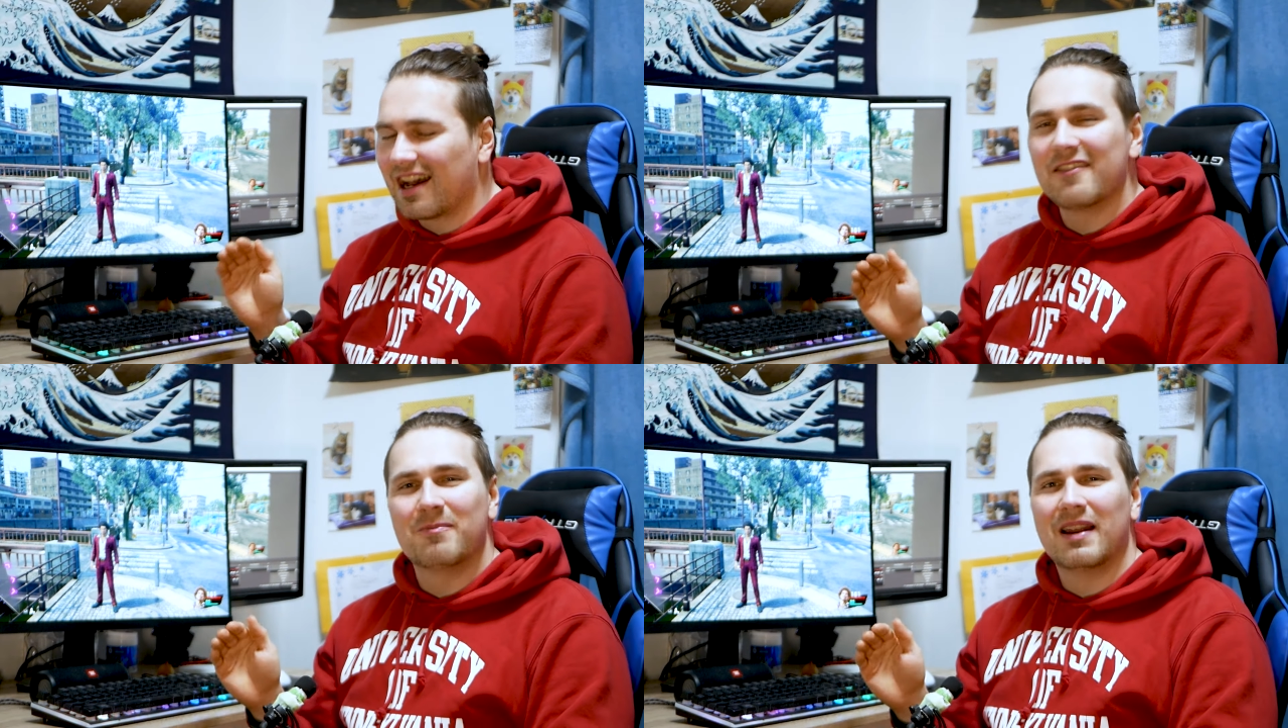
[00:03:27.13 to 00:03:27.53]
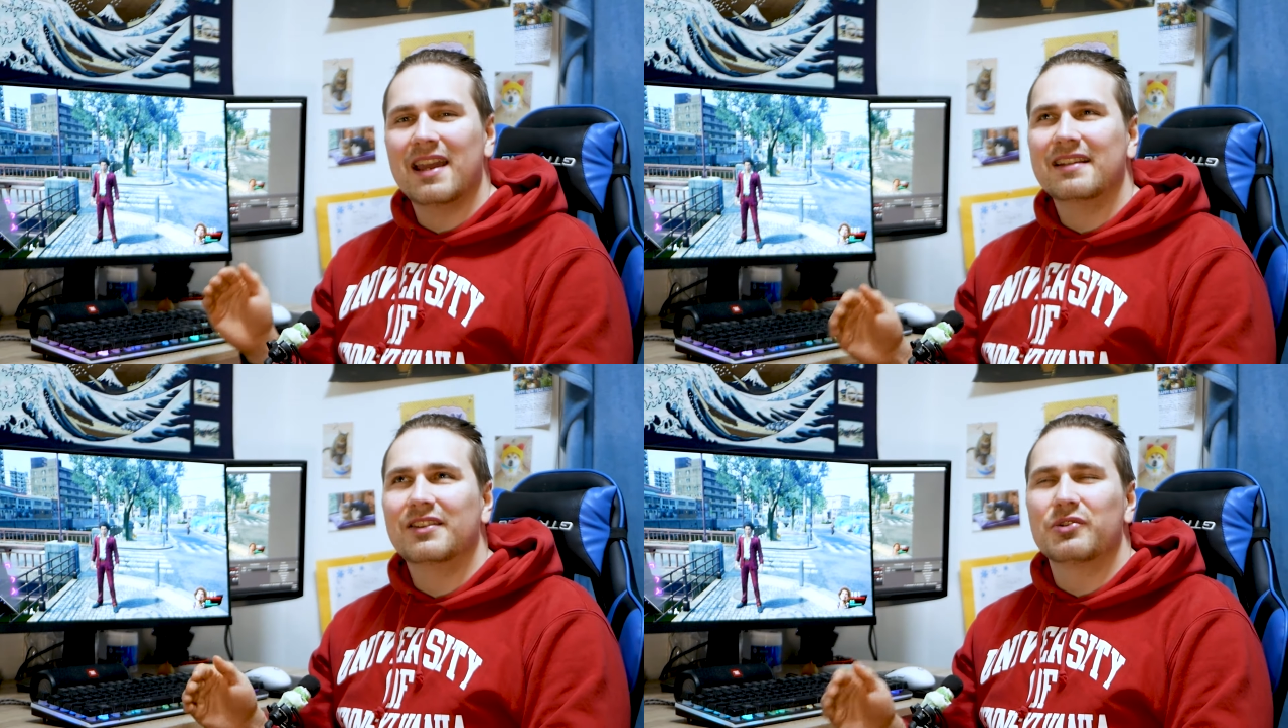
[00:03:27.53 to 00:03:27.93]
I've
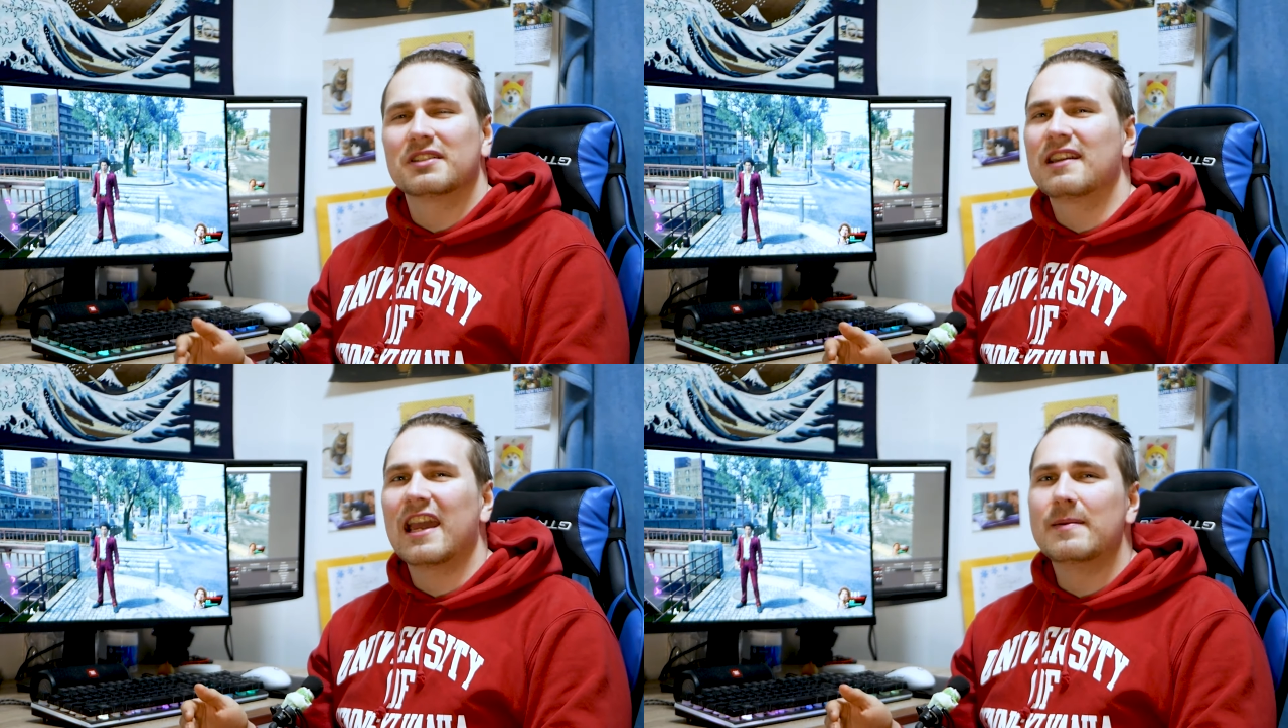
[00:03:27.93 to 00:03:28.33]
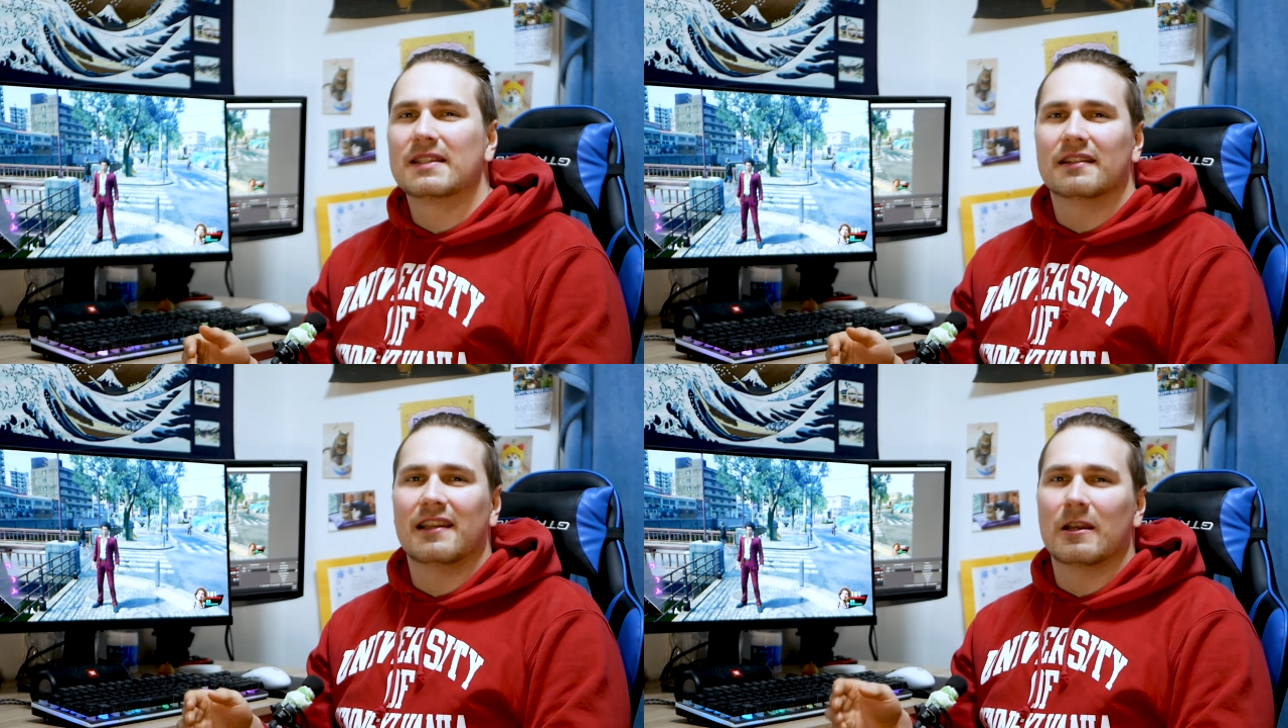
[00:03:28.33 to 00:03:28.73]
played those
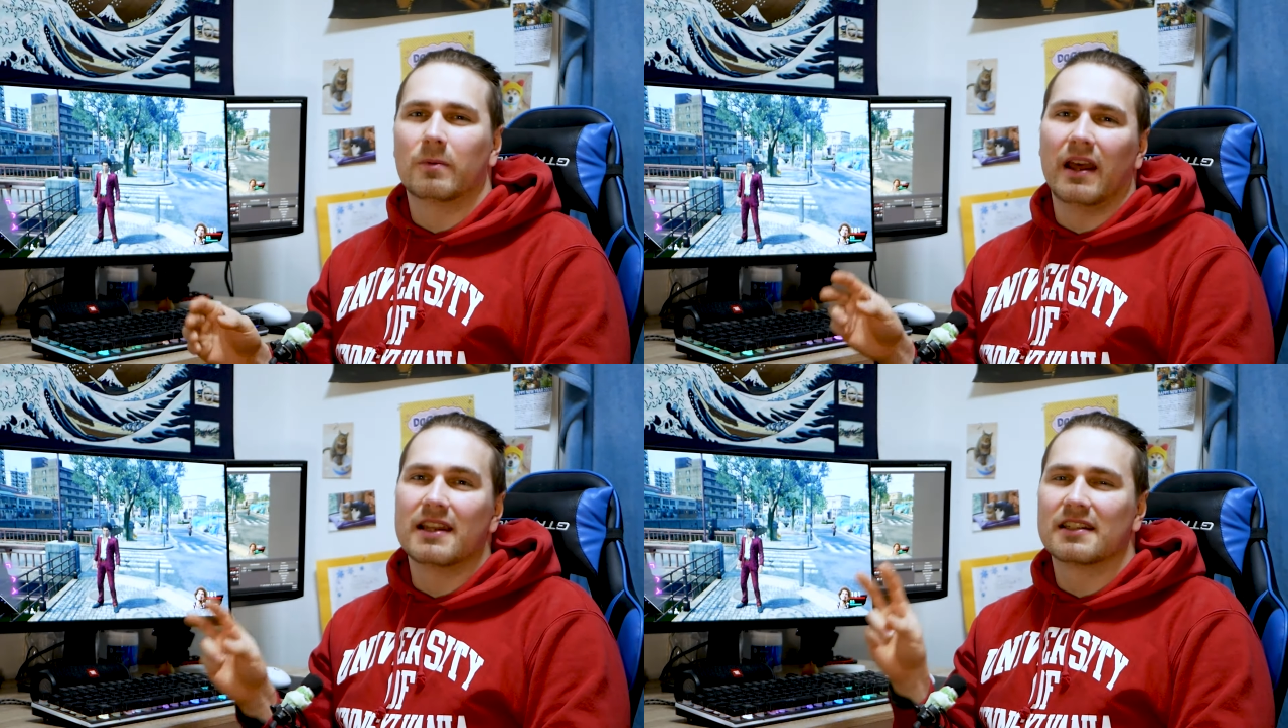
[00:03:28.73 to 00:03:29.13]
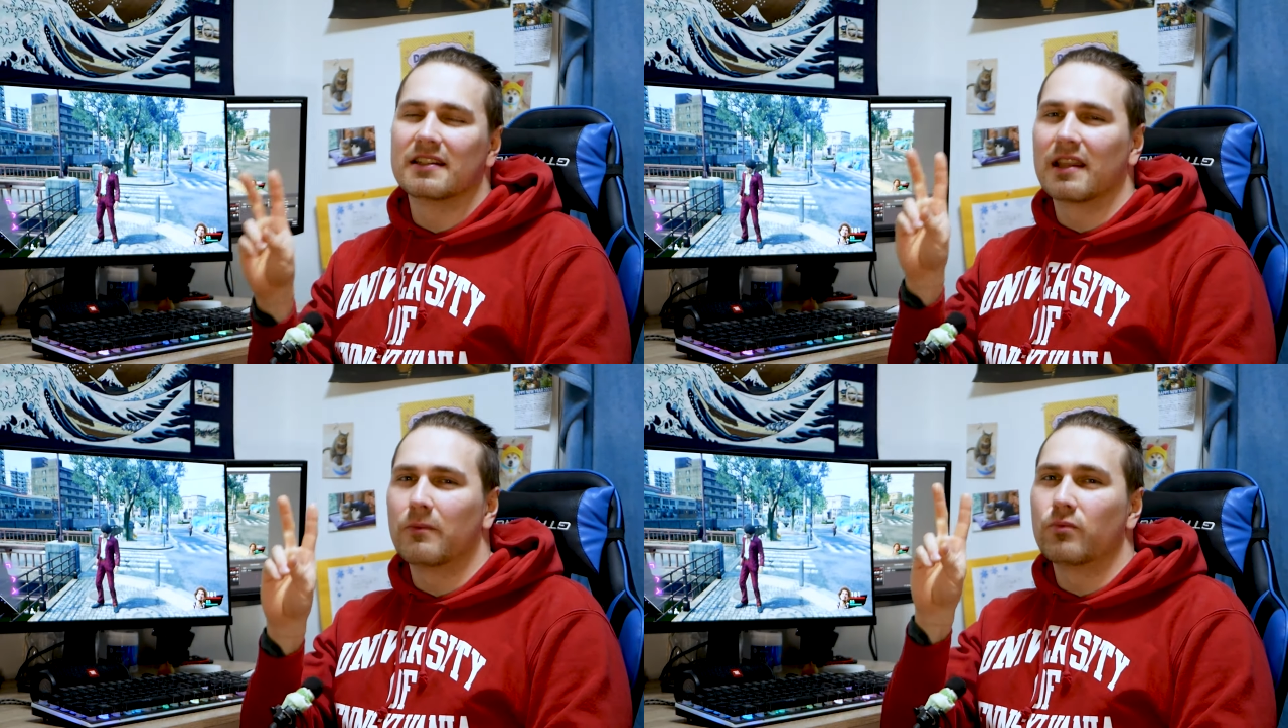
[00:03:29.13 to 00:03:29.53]
games that take place in the